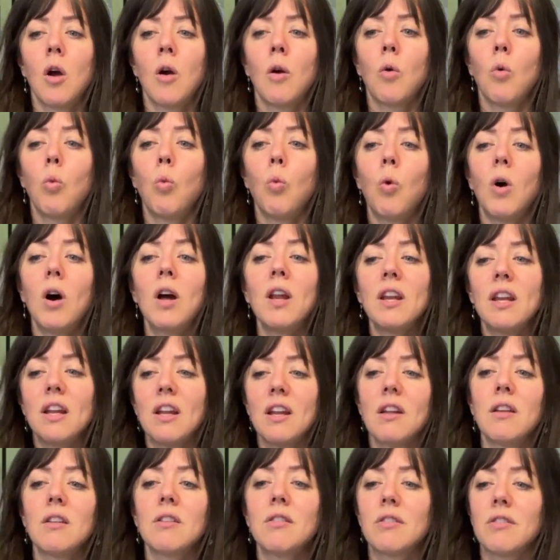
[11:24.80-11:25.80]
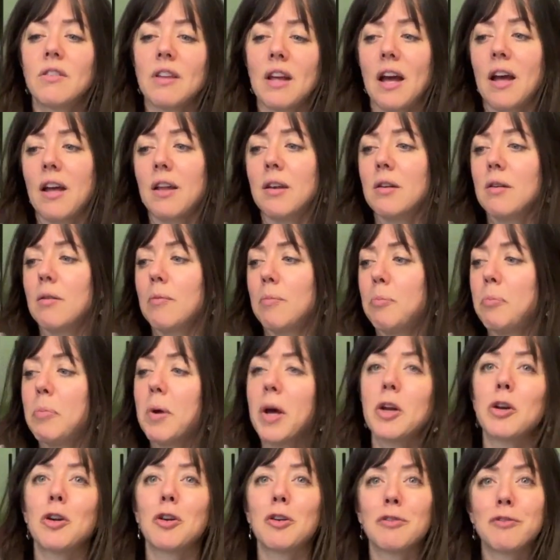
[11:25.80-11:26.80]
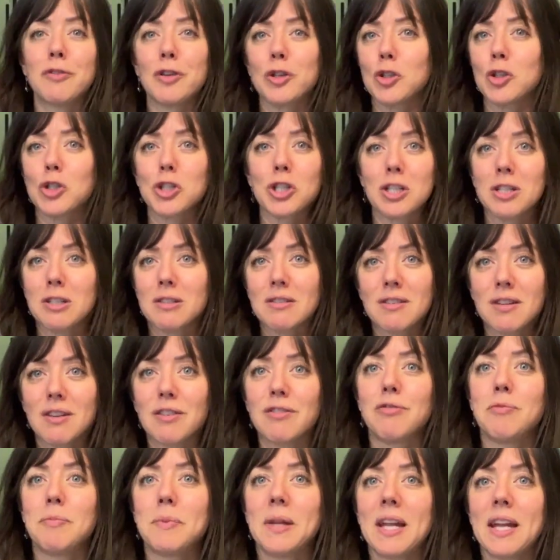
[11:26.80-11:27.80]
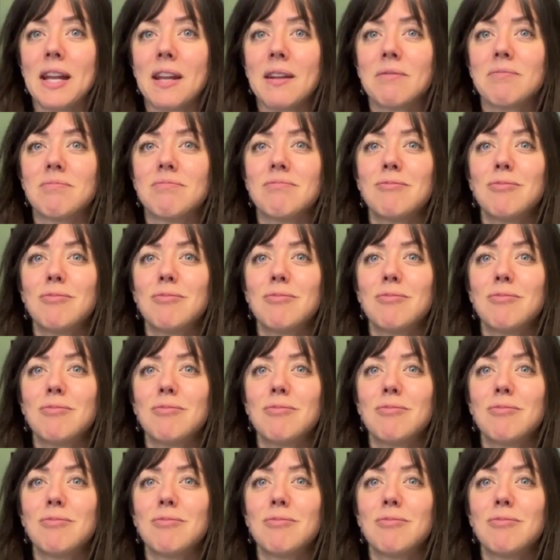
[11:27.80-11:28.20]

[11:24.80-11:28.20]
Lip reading: what is that better version of me?